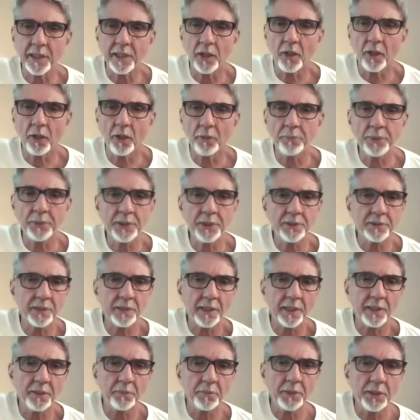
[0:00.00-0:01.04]
that all beings,
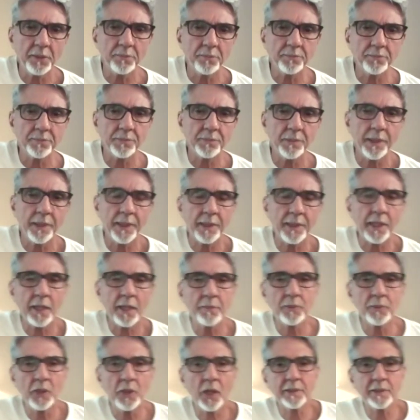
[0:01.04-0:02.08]
and
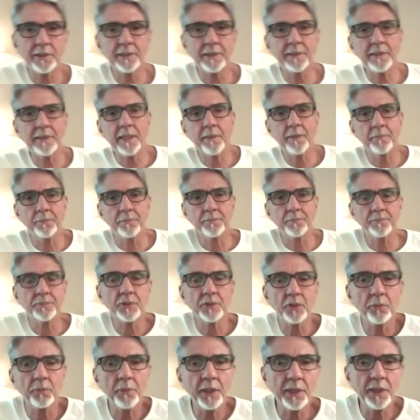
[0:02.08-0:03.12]
I'm not in them.
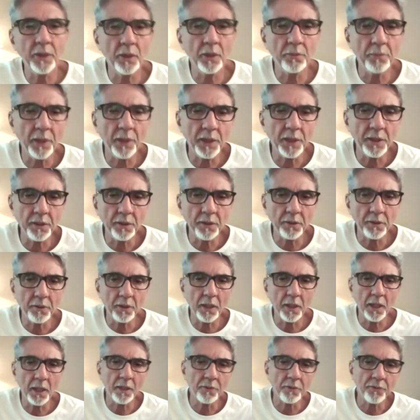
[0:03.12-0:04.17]
So
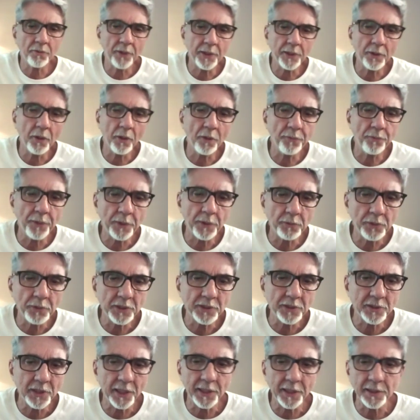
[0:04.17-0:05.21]
very often we
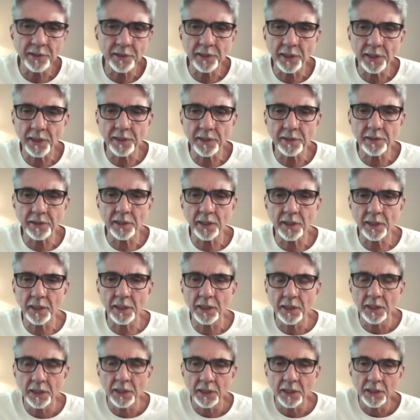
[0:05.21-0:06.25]
say that
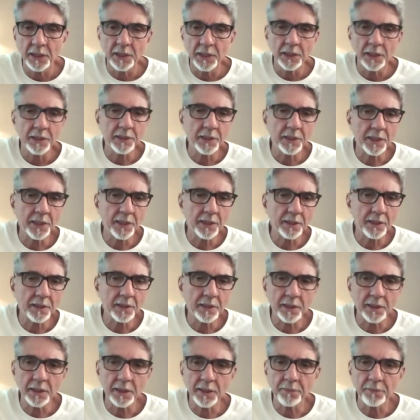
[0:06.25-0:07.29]

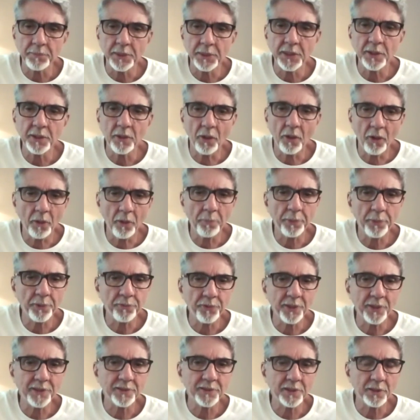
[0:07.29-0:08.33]
being all
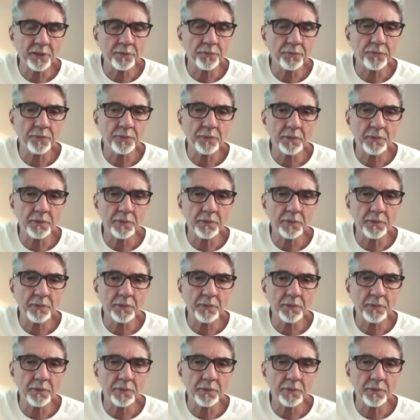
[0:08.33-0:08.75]
pervasive,